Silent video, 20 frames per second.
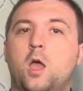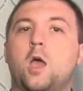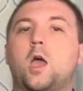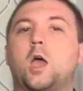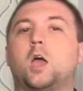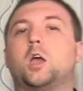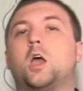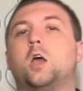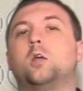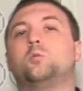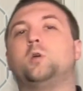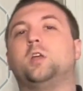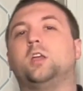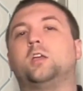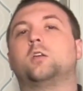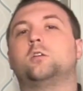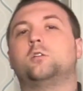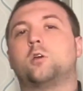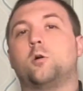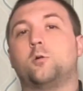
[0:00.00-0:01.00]
And we
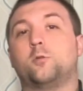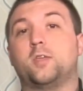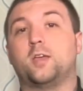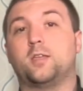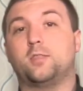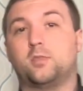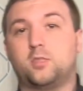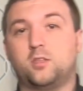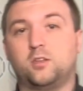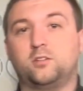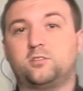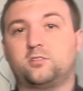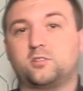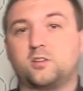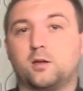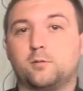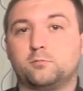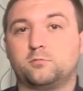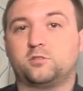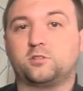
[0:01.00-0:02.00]
can know that this
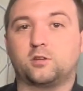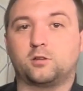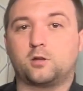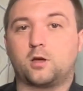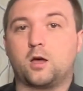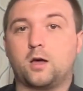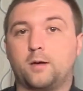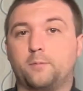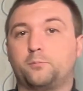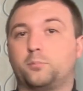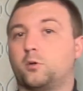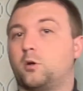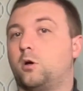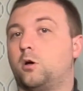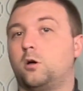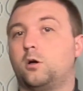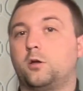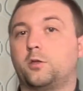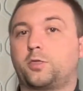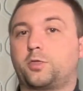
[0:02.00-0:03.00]
sums up
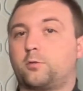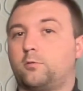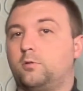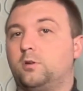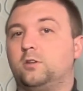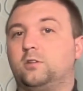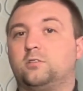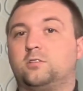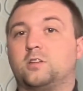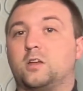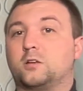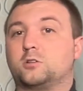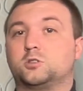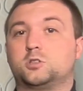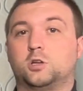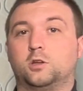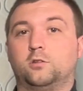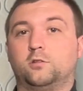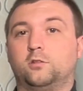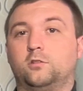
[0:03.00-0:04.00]
all three
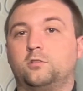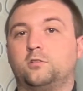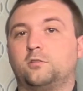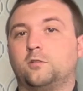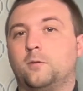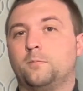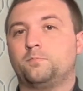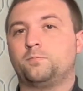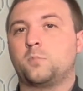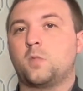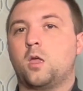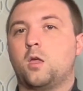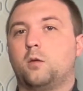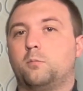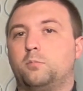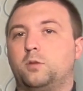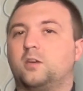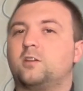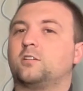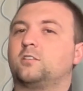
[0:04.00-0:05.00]
sections
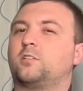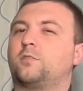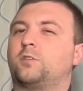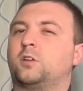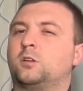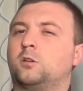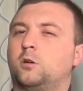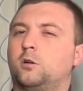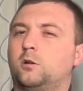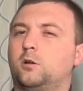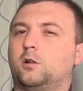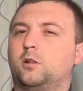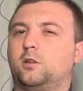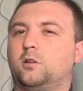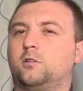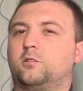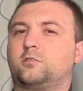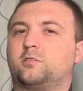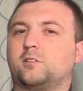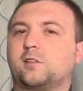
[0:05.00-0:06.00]
because of an
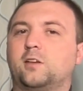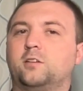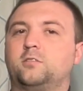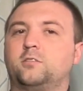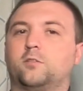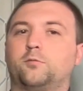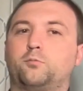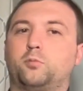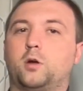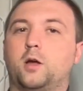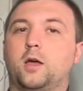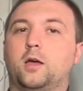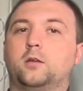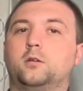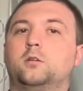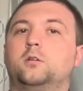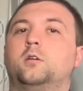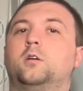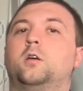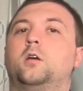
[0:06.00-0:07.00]
earlier slice of
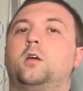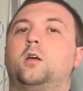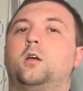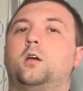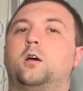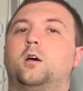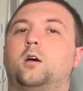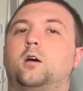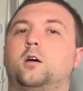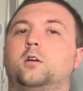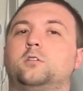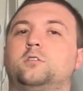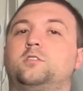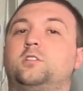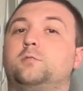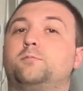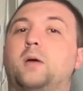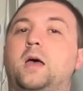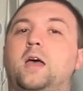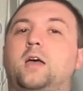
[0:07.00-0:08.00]
bread. Uh, you see,
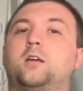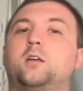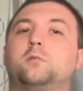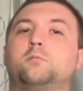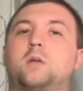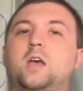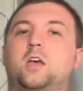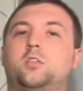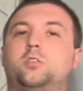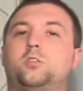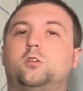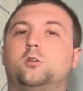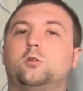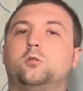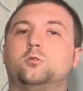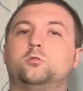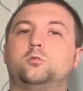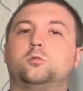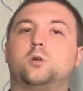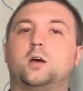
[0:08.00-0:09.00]
back in
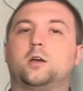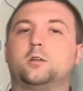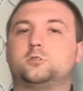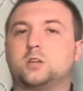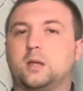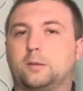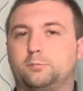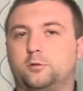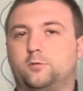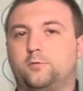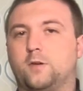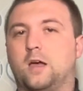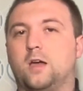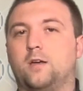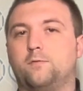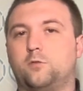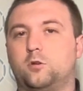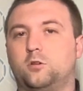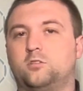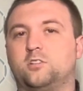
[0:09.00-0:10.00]
Matthew uh, chapter
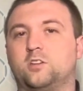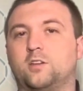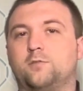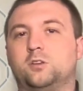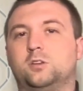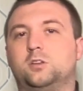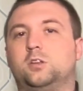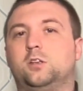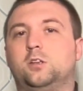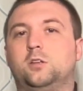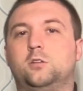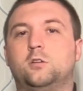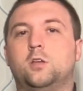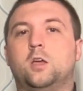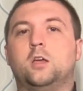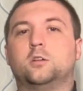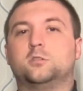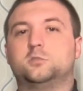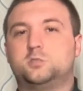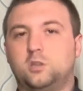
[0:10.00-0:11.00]
5, verse 17,
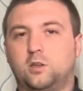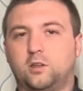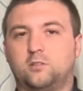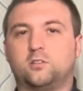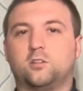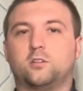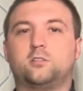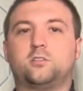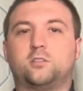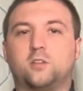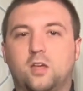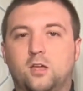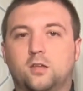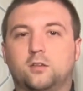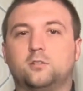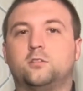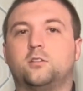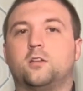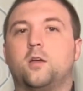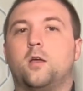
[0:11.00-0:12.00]
Jesus
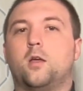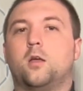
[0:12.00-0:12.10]
says,